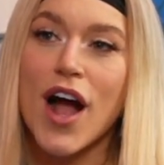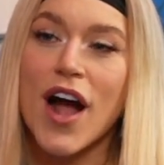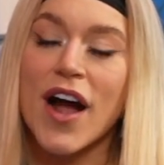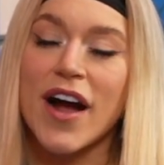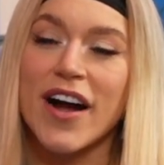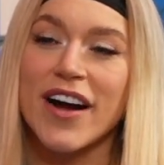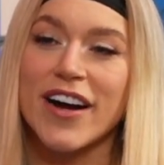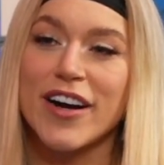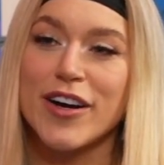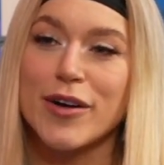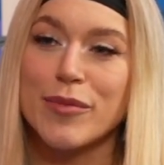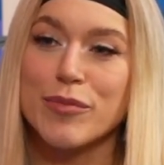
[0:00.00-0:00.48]

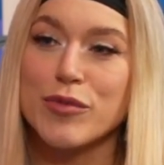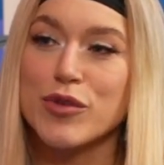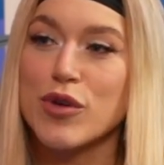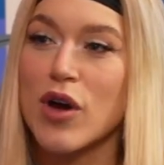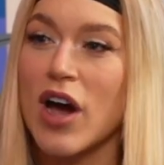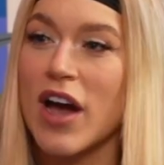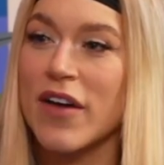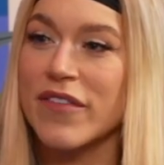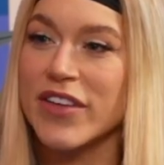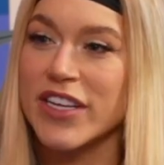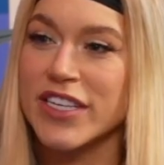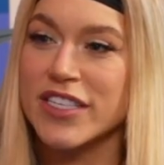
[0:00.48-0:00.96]

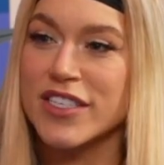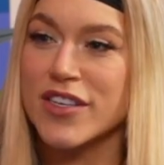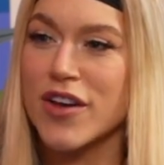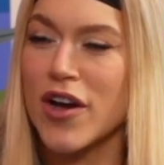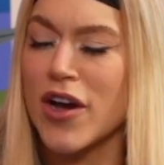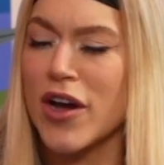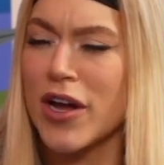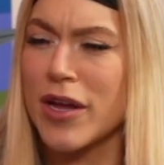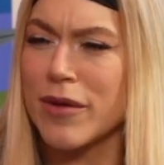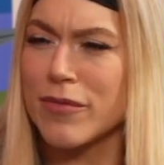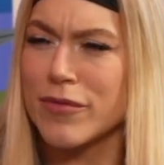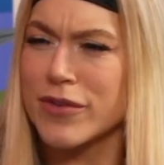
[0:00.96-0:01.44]
not having
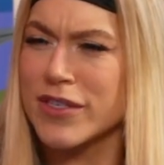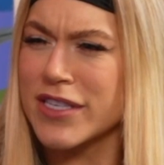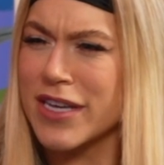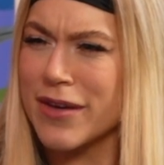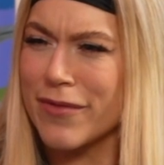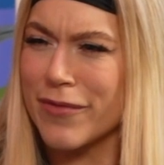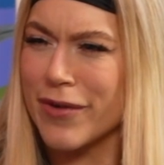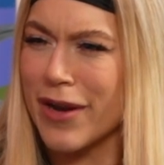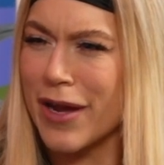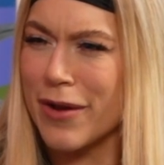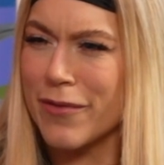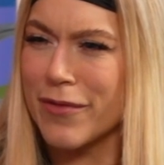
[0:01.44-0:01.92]
time, was
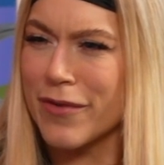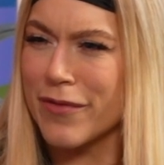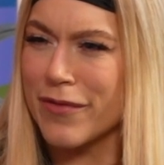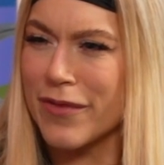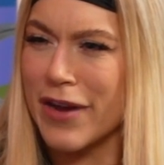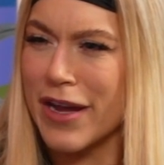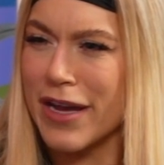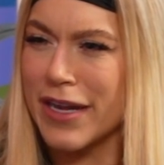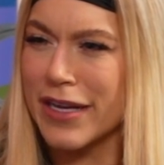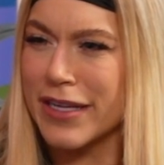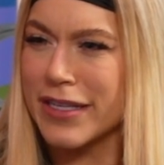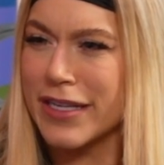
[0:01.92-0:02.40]
it like with
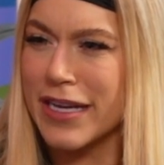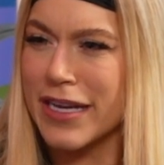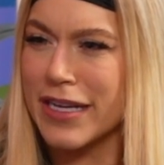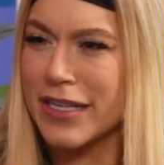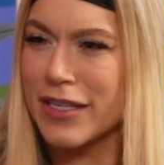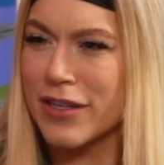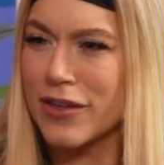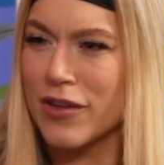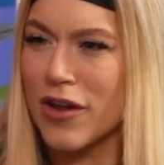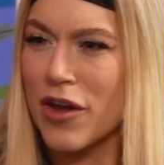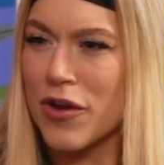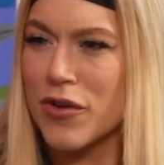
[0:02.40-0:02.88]
like
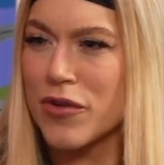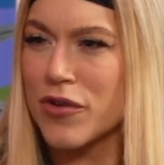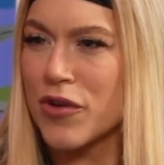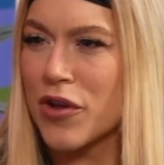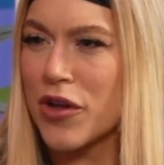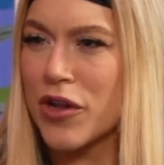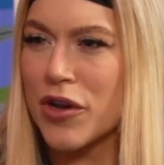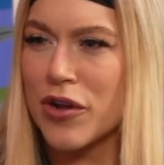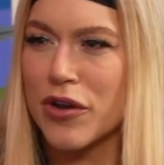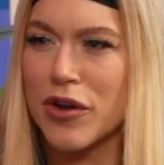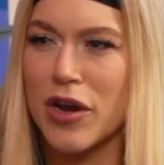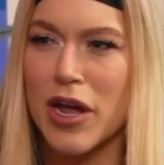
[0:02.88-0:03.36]

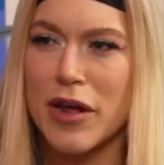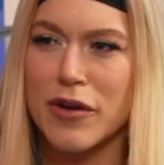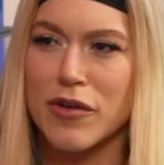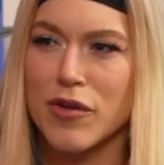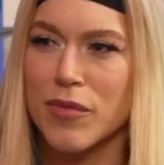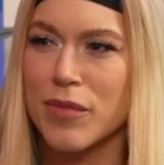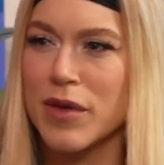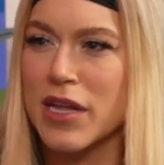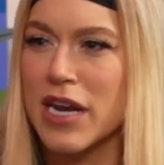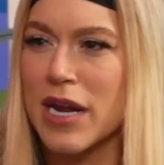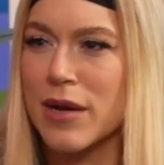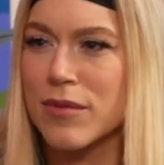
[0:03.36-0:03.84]
Logan and like
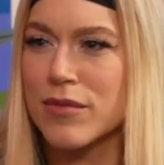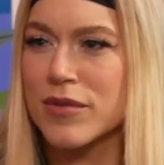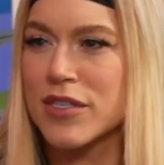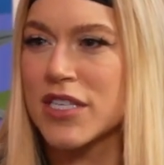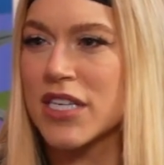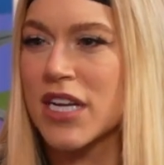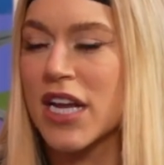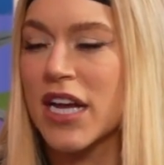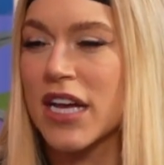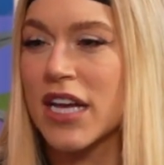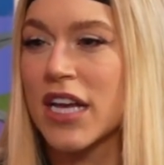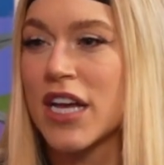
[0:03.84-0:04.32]
not being able
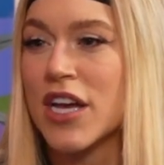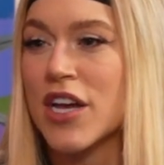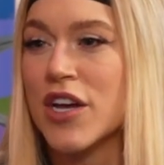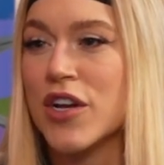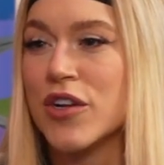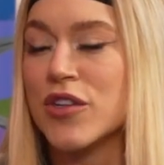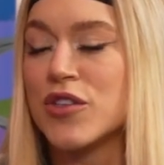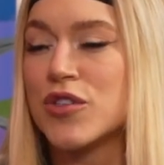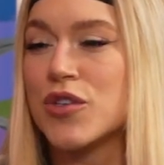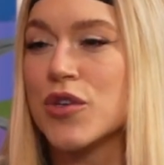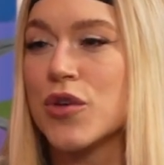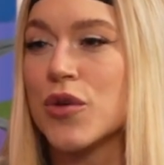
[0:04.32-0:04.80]
to like
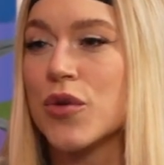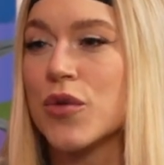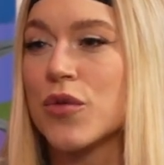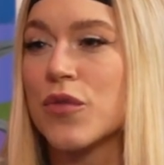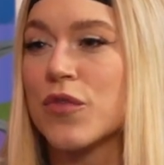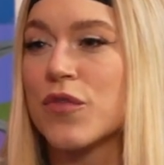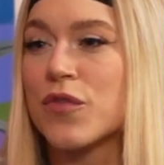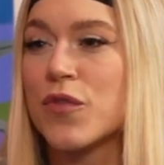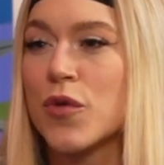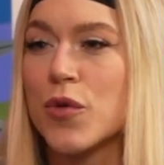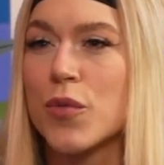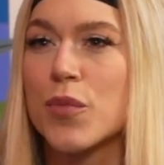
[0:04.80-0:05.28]

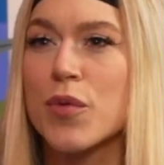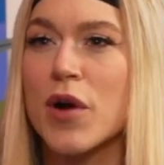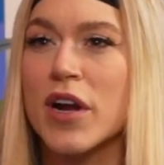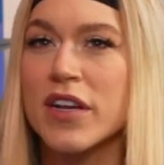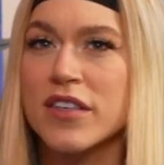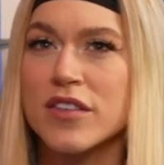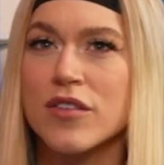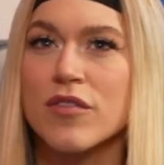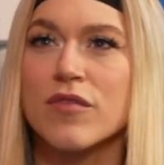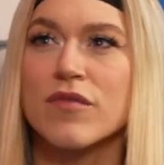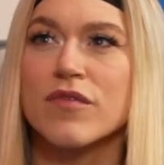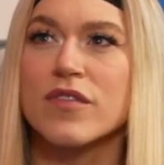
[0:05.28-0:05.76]
do full
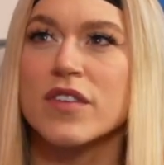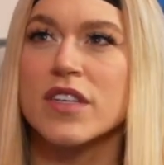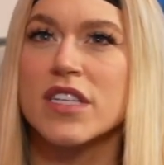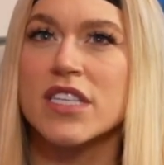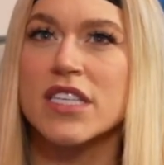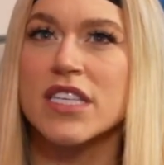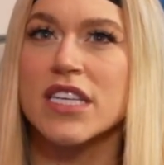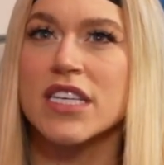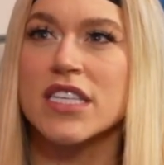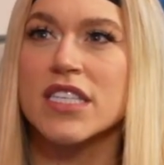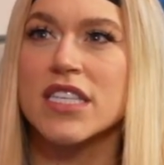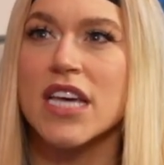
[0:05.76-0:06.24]
press
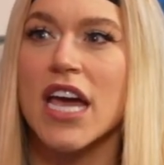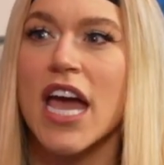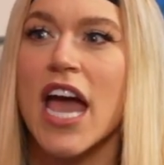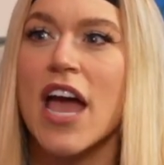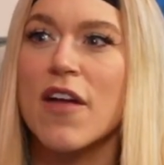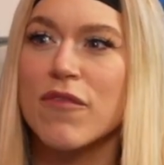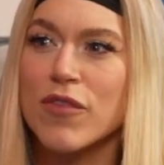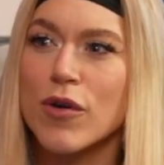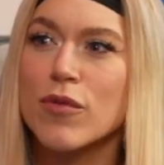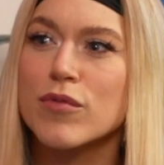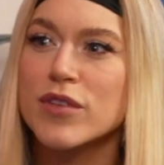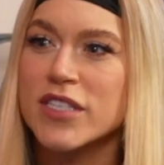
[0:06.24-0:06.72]
conferences, like
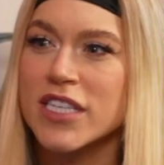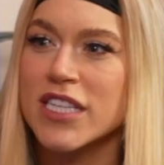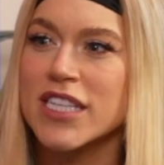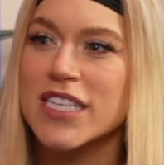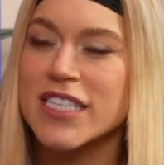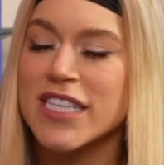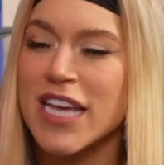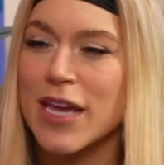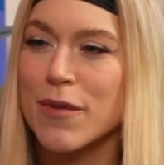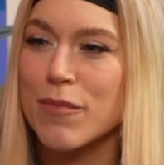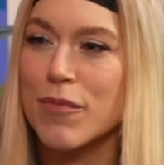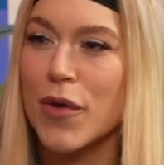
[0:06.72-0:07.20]
everyone was in
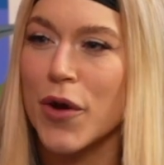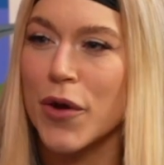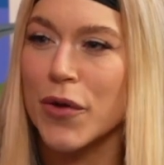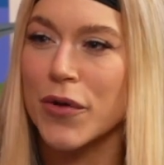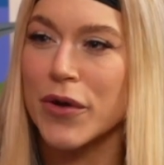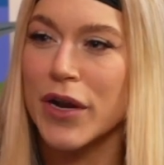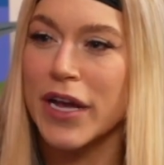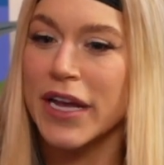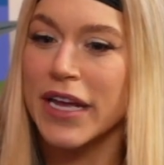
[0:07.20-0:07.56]
the same boat.